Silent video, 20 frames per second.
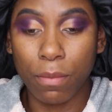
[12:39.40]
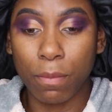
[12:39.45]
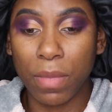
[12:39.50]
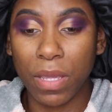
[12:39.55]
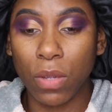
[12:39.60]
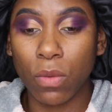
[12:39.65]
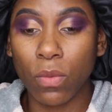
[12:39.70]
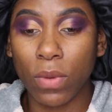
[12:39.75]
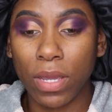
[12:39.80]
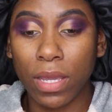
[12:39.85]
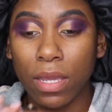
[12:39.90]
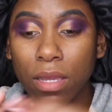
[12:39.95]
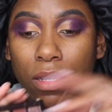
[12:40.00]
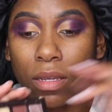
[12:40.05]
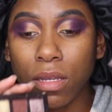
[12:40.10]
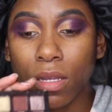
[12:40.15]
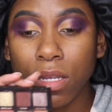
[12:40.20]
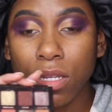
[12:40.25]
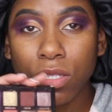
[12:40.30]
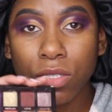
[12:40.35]
Big Wig.
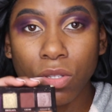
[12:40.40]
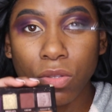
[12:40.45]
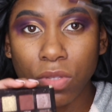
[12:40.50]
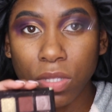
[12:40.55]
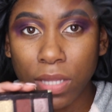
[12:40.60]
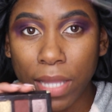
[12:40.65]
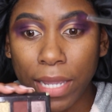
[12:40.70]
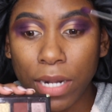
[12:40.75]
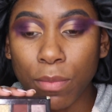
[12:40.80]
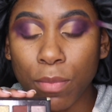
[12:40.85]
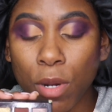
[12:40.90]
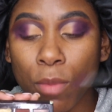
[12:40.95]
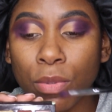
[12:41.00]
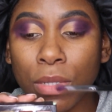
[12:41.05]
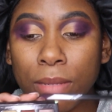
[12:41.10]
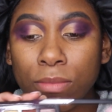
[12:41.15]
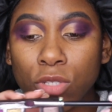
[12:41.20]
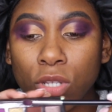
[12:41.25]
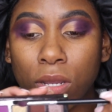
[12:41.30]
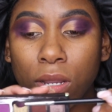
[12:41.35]
So the lighter
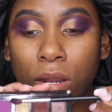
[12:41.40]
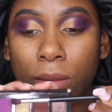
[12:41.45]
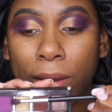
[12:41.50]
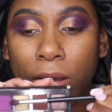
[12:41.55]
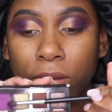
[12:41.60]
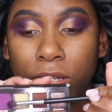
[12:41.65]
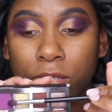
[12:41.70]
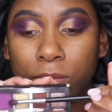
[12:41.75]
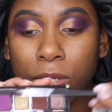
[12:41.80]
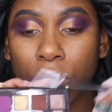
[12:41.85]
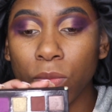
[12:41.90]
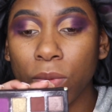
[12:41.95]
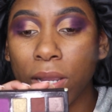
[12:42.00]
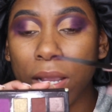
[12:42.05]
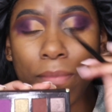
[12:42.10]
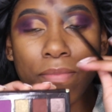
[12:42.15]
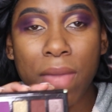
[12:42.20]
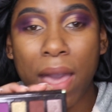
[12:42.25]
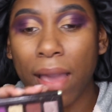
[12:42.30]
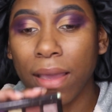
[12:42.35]
purple I'm talking about is Big Wig.
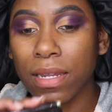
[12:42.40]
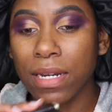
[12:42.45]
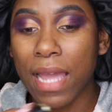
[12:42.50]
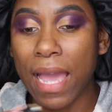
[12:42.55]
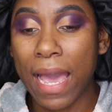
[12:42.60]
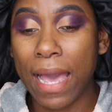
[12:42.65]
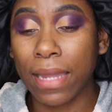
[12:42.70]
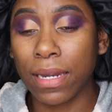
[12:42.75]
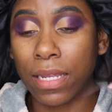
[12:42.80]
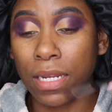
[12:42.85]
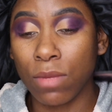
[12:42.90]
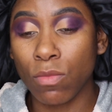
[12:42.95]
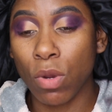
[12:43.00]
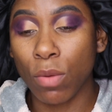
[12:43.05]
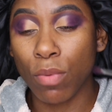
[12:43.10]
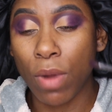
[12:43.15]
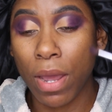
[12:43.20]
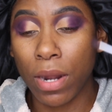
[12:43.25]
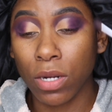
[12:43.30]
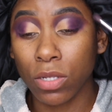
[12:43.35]
I'm not gonna add any more
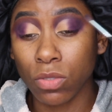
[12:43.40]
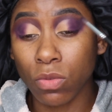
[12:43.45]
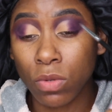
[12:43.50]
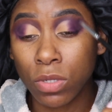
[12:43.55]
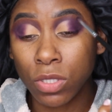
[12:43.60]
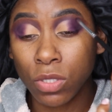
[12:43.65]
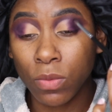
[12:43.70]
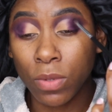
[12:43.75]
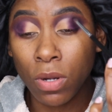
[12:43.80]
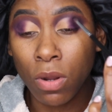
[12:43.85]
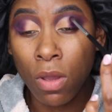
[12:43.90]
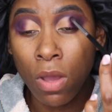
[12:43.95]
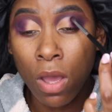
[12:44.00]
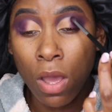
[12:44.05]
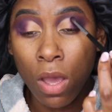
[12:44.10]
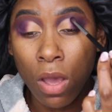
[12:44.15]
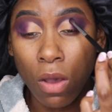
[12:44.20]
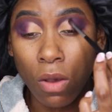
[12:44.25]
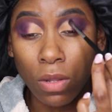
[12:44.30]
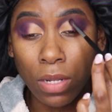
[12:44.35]
product onto it.
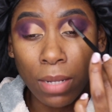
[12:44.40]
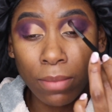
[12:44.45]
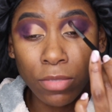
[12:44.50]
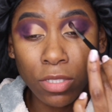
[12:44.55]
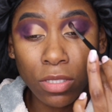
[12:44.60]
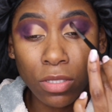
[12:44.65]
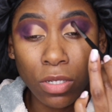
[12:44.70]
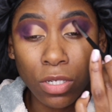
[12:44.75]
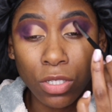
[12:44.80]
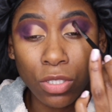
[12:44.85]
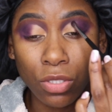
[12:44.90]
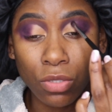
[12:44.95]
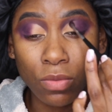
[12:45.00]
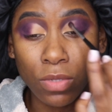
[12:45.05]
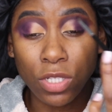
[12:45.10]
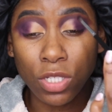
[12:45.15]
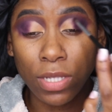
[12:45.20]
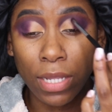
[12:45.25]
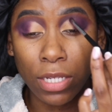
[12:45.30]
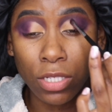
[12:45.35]
All I'm just gonna do
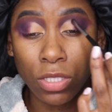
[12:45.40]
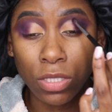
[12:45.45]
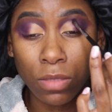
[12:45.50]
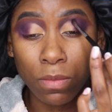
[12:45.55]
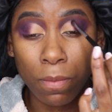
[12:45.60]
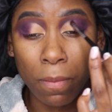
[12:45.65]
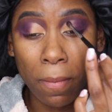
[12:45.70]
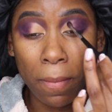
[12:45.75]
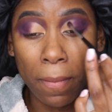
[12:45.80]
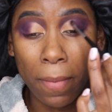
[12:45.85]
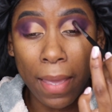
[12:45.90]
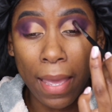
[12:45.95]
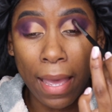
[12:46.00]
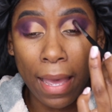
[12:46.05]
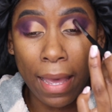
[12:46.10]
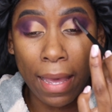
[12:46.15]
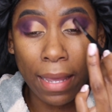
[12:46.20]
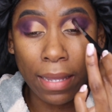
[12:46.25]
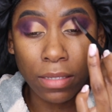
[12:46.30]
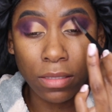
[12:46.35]
is like just
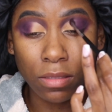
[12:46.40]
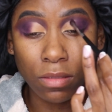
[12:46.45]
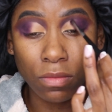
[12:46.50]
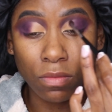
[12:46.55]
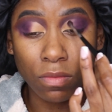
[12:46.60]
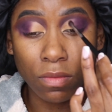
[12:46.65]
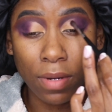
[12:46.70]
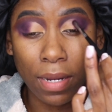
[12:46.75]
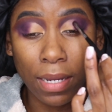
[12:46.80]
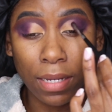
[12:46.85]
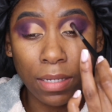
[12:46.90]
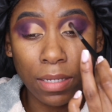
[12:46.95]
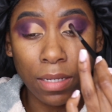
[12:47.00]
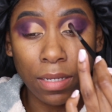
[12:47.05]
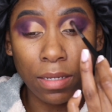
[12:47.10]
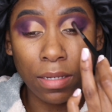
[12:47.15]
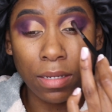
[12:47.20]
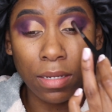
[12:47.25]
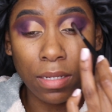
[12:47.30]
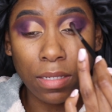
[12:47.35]
pat right
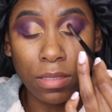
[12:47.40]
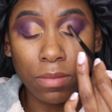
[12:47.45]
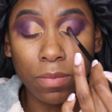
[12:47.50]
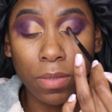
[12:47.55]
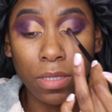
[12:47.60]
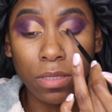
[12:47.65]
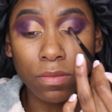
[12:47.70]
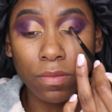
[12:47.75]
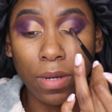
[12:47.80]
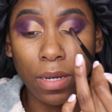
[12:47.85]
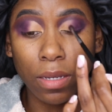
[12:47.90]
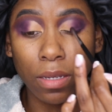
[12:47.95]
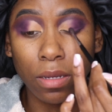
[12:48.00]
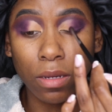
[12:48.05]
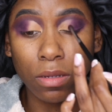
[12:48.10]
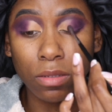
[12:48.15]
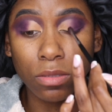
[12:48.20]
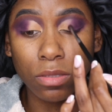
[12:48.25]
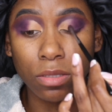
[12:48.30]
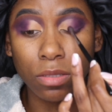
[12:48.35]
in this space right
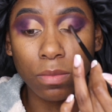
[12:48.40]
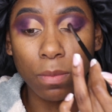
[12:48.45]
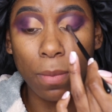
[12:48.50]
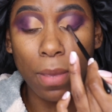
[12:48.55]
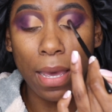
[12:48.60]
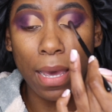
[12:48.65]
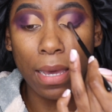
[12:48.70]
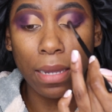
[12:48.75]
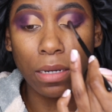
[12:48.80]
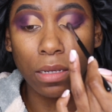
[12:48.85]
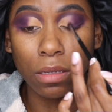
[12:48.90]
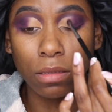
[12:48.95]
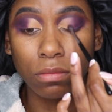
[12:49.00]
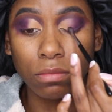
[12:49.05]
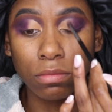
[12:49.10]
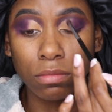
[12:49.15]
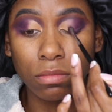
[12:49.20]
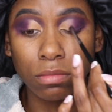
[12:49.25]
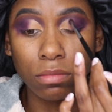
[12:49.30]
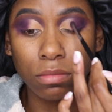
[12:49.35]
here. Just pat it.
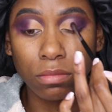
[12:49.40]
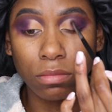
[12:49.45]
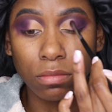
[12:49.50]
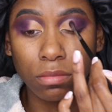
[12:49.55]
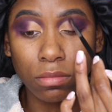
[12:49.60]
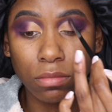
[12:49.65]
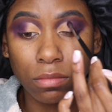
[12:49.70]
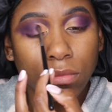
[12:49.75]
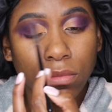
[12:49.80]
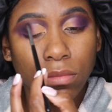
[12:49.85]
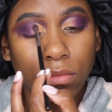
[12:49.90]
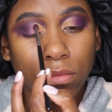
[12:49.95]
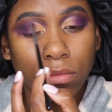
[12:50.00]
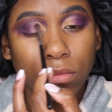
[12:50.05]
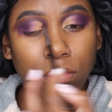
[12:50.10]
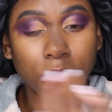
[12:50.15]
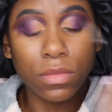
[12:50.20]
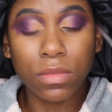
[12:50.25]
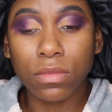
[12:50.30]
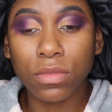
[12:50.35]

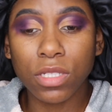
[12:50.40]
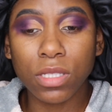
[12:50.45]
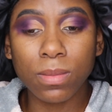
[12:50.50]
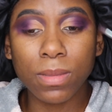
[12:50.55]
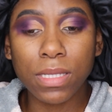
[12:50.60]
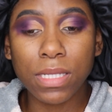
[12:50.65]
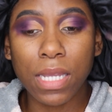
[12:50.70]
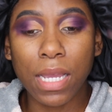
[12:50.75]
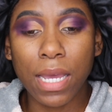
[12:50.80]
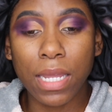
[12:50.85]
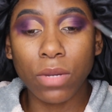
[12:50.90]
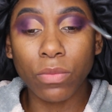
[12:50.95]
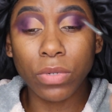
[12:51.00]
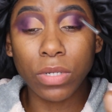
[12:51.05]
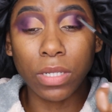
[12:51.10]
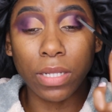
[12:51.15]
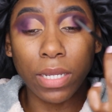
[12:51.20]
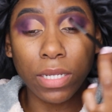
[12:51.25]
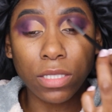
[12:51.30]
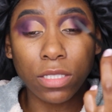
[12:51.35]
Just because I kind of
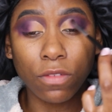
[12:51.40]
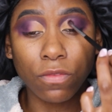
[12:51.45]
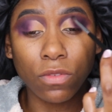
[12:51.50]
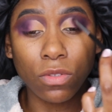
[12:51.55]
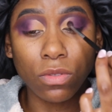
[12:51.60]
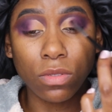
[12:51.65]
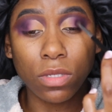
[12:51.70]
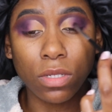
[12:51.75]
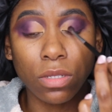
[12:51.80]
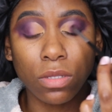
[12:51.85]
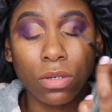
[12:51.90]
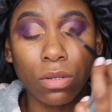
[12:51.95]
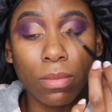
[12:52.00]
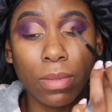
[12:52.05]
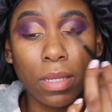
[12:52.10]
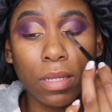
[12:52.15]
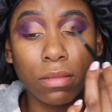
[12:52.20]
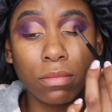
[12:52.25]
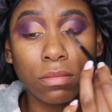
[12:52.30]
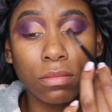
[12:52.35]
want to like diffuse it a little
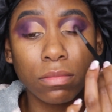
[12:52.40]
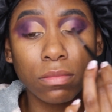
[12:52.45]
bit.